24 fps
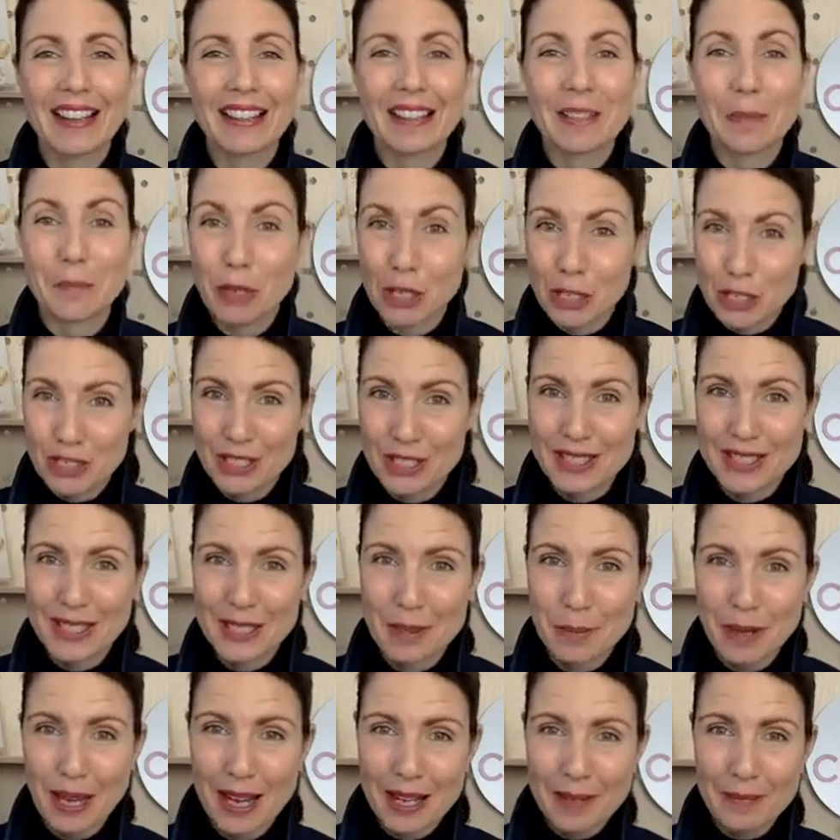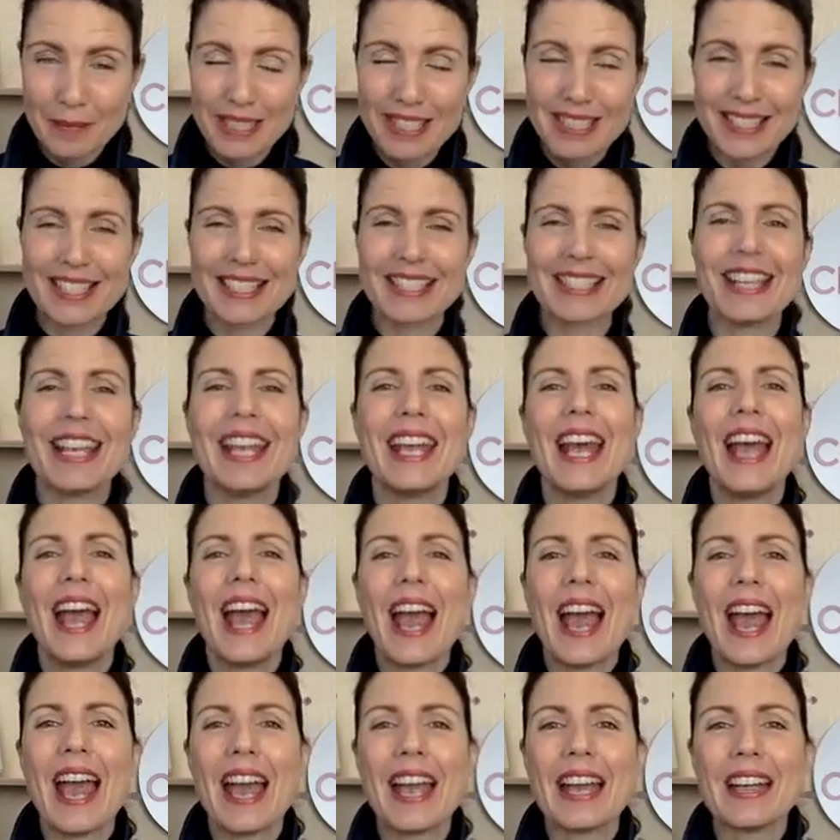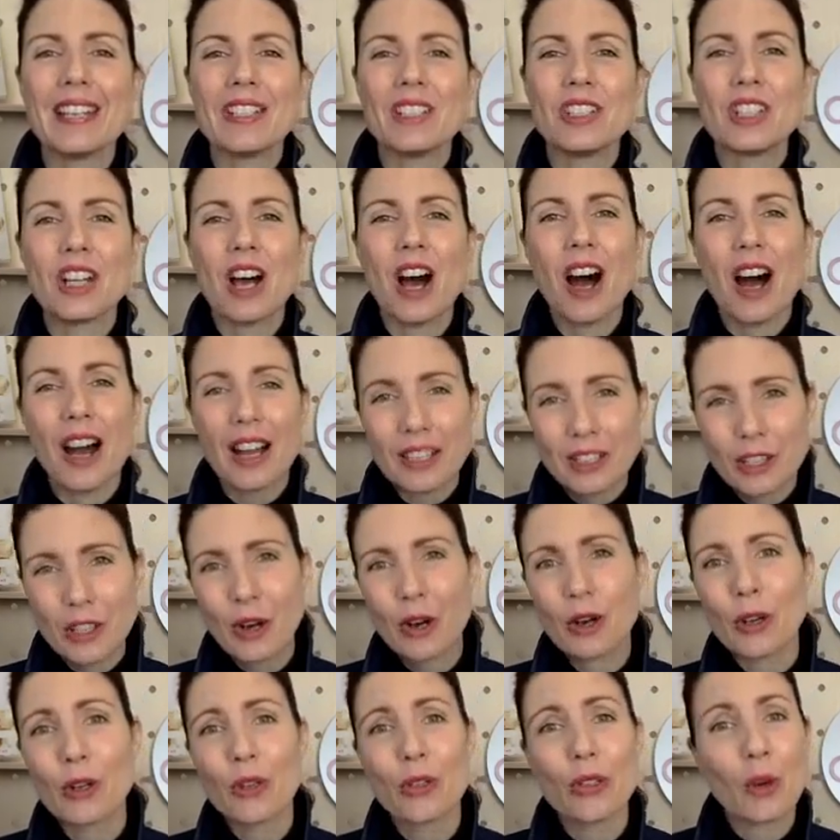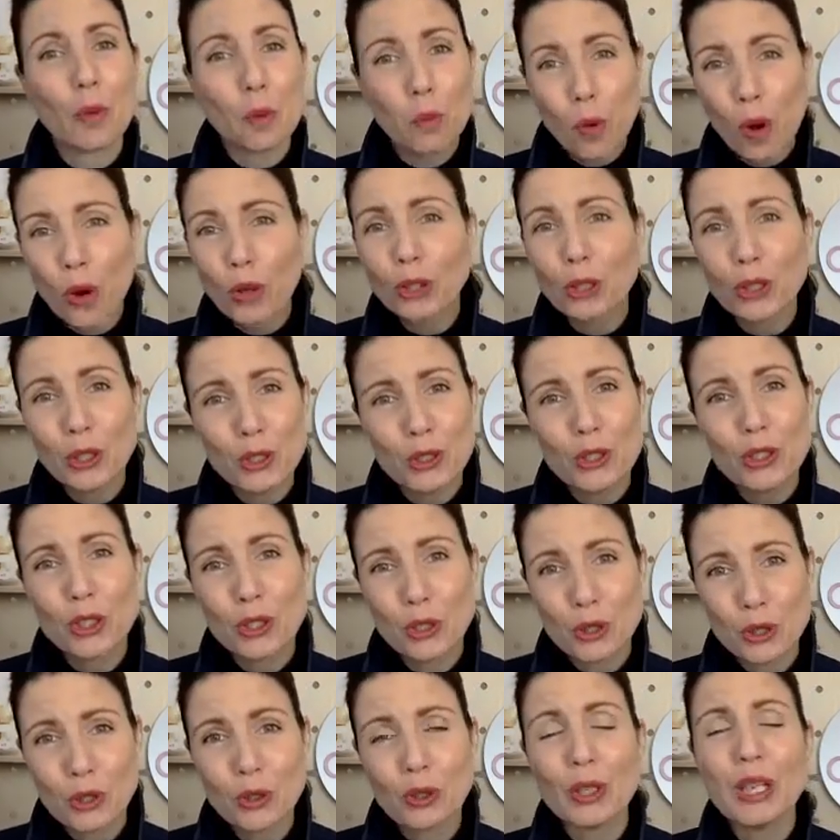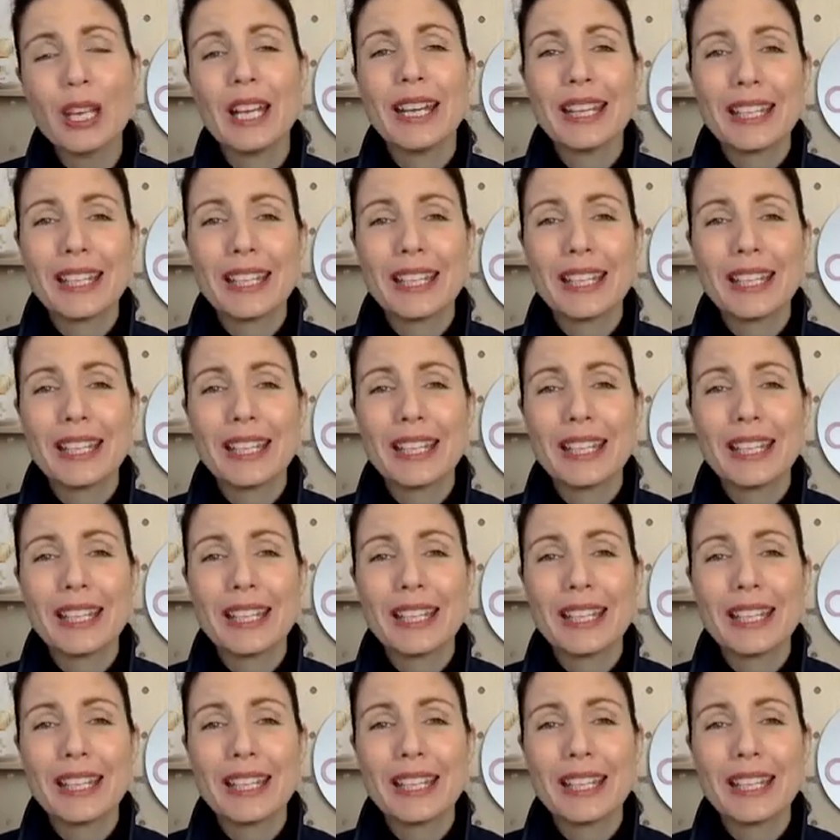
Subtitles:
emergency departments, and I know that what you do